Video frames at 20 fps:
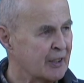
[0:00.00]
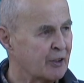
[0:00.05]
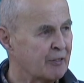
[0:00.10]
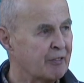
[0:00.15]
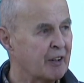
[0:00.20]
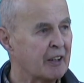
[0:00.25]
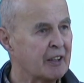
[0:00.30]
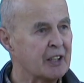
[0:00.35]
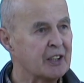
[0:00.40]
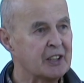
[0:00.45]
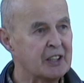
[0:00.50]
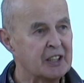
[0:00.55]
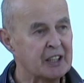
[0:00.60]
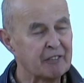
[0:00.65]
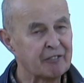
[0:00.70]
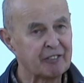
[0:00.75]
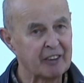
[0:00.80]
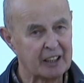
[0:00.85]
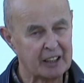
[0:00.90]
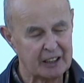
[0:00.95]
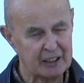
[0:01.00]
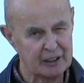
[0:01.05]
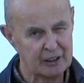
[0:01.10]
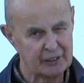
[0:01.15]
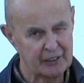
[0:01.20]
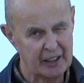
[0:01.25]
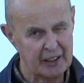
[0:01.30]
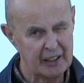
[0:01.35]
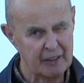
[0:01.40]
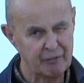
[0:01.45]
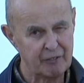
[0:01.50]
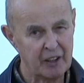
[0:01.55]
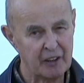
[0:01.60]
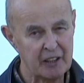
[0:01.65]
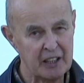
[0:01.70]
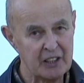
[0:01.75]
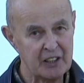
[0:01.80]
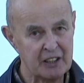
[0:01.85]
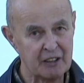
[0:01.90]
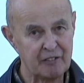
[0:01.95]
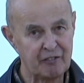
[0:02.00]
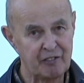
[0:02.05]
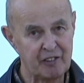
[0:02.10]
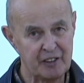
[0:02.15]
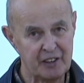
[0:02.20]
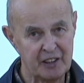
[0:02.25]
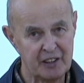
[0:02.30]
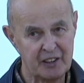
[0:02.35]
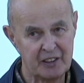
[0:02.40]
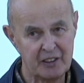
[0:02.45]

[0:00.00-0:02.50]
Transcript: Very difficult and very different